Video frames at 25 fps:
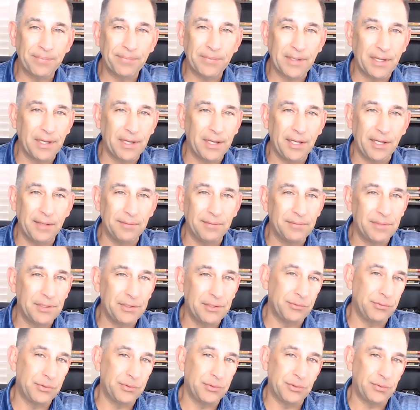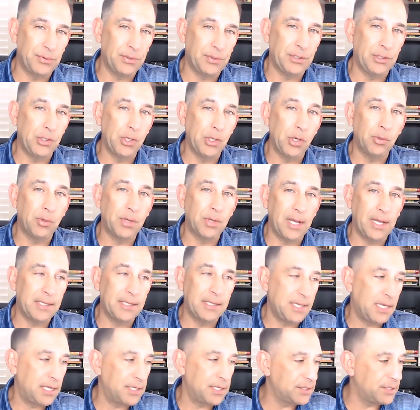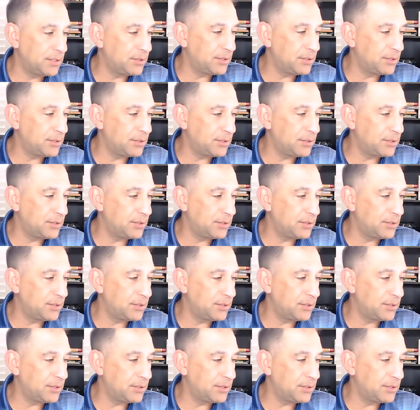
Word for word: um, it was really no contest.